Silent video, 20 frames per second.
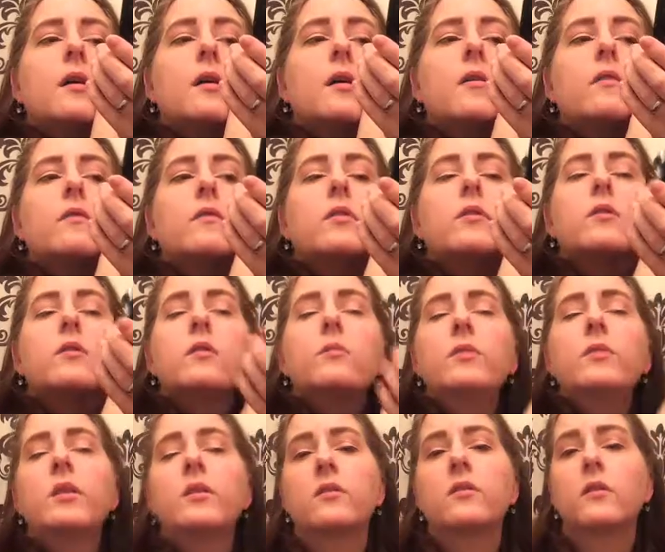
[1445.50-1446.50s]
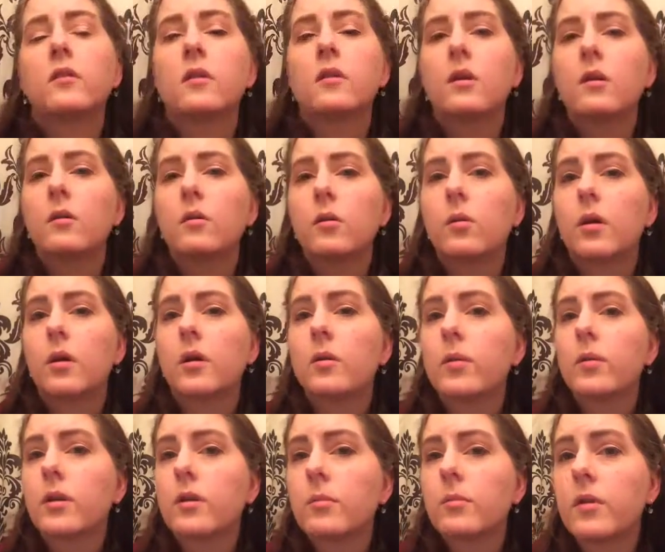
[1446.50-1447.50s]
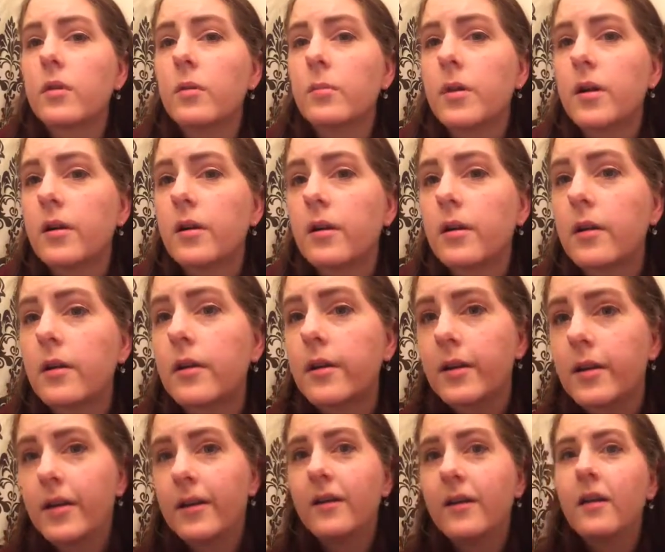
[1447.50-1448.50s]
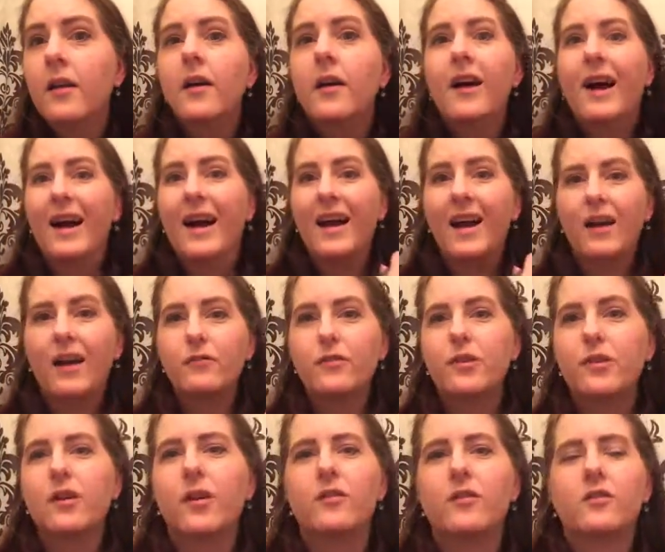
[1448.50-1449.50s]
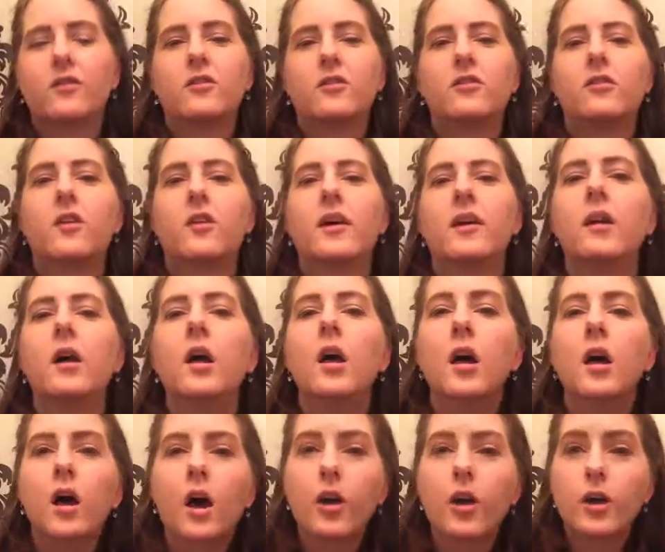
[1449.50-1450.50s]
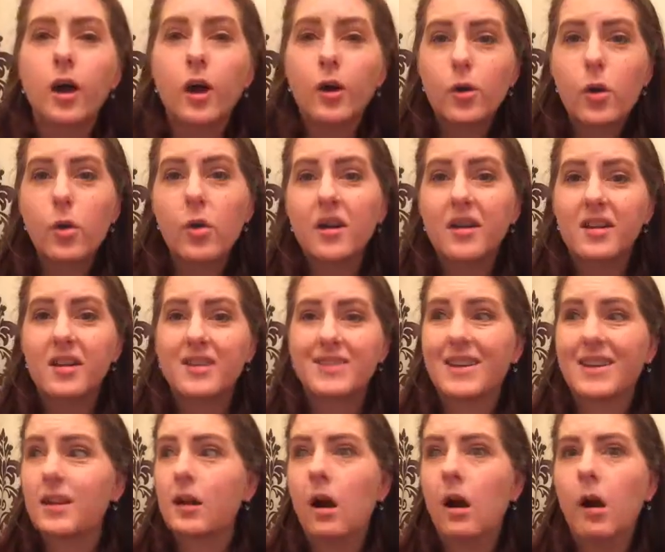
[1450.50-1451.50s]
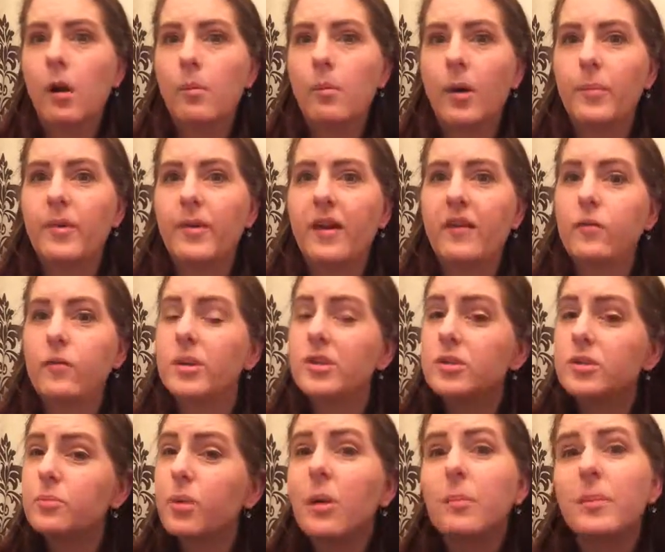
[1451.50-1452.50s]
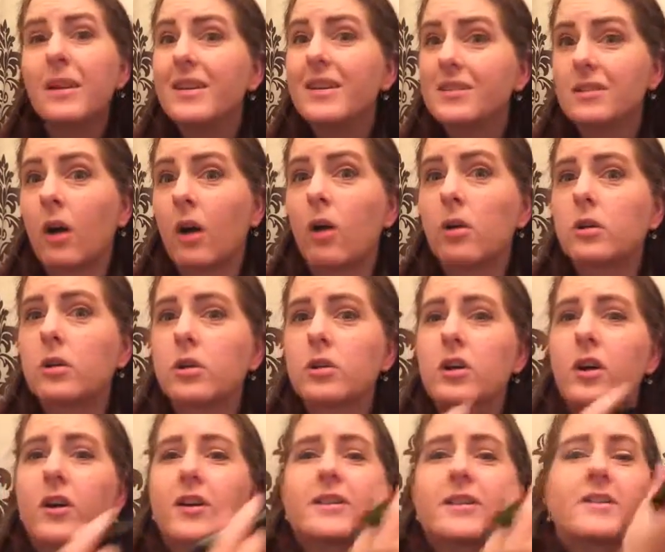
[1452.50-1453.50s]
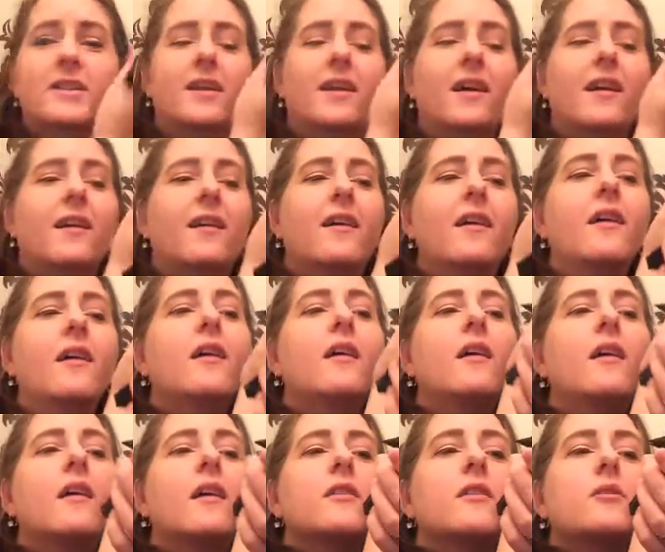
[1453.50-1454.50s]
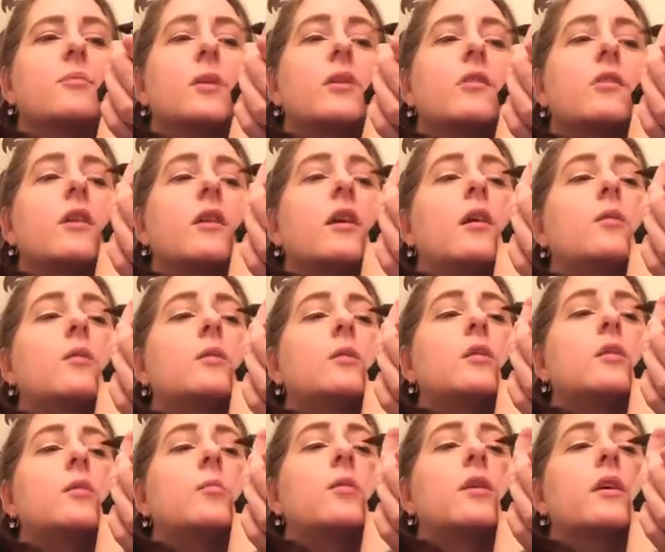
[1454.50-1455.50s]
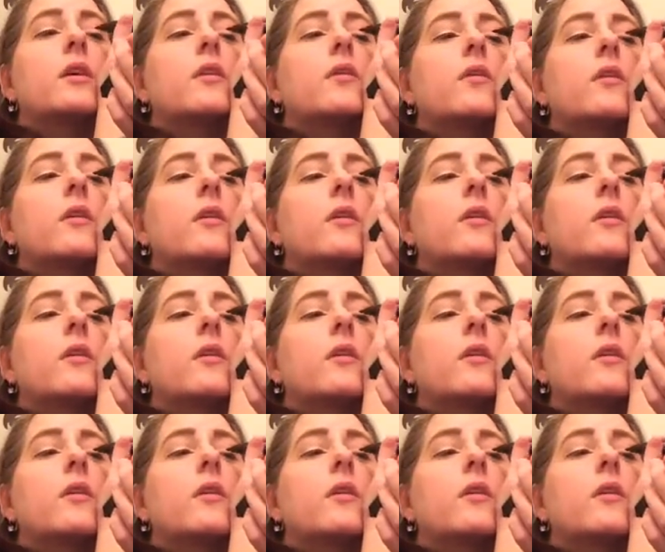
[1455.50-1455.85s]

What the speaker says: For some reason I go quiet when I'm doing my eyeliner. I have to concentrate. I go quiet and I hold my breath, which probably is not a good idea, especially holding your breath.